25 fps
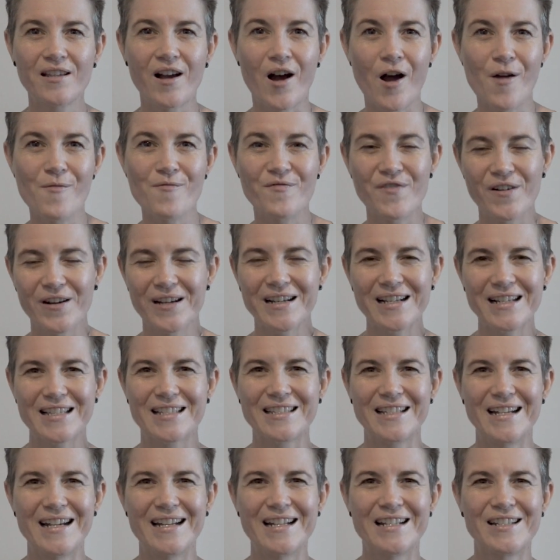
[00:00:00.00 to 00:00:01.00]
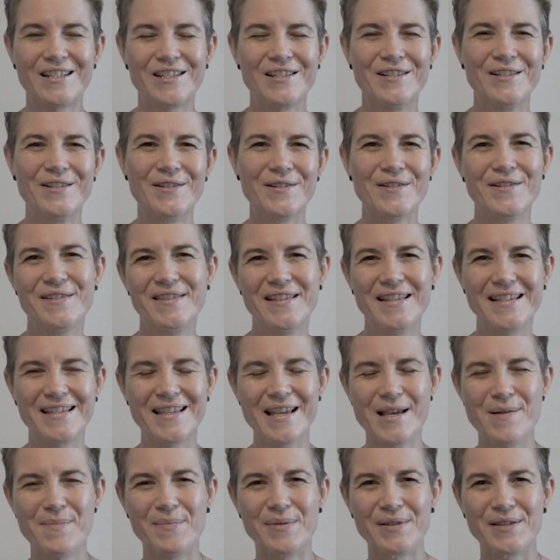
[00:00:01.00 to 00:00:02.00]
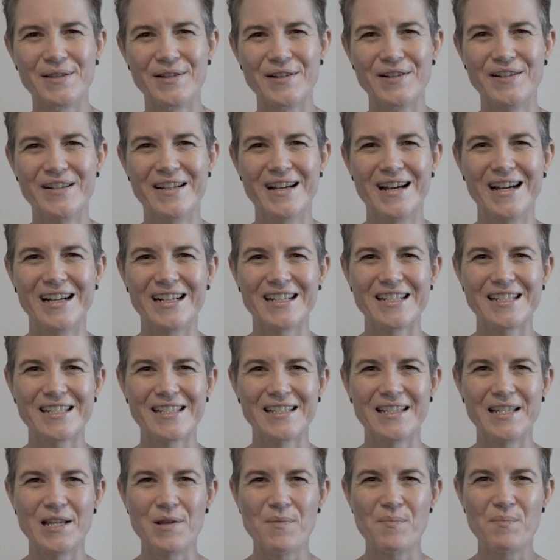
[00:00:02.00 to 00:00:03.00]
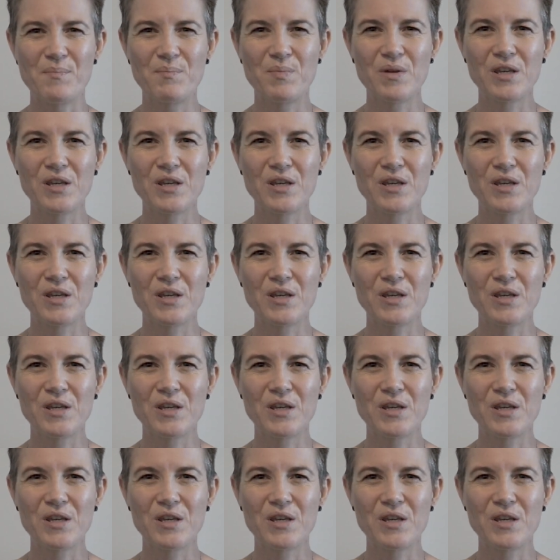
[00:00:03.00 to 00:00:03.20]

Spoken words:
I'm very excited to do this episode actually